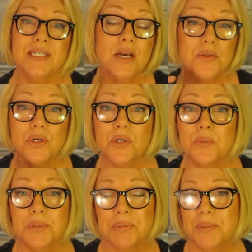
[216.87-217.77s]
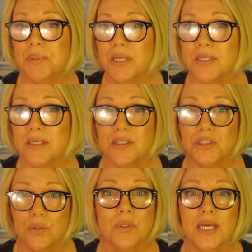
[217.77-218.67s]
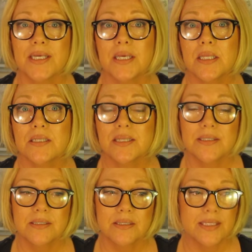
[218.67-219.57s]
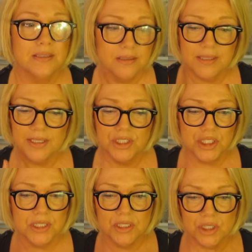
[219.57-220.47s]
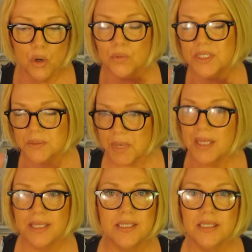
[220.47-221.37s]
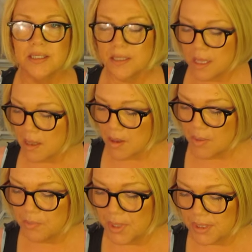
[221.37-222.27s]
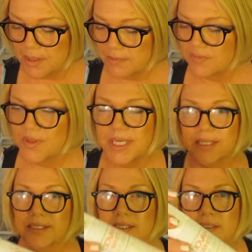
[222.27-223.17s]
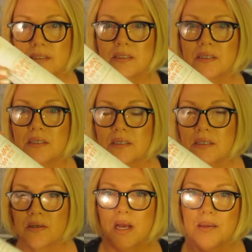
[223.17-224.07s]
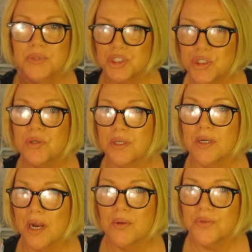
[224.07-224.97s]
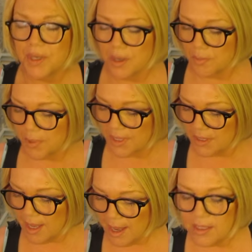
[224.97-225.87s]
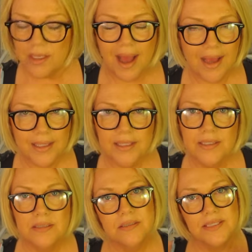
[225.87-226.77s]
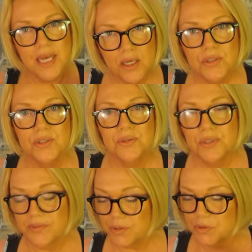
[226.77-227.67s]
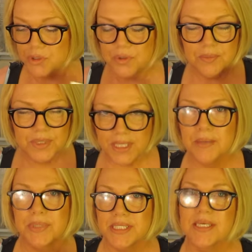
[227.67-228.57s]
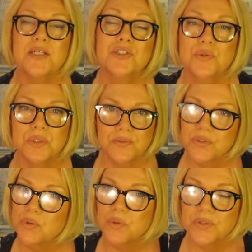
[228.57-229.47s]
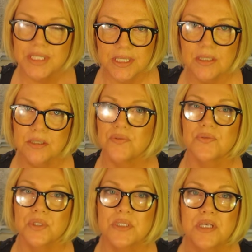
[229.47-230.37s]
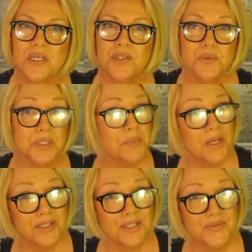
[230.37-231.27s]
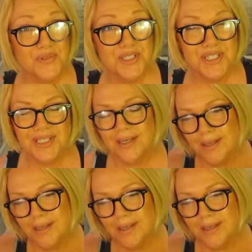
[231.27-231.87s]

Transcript: Now there are going to be people out there that don't like it, that that that just don't smell anything but this. I'm sure they're out there, but I can tell you if you do them side by side, you will you will see the difference. You will smell the difference.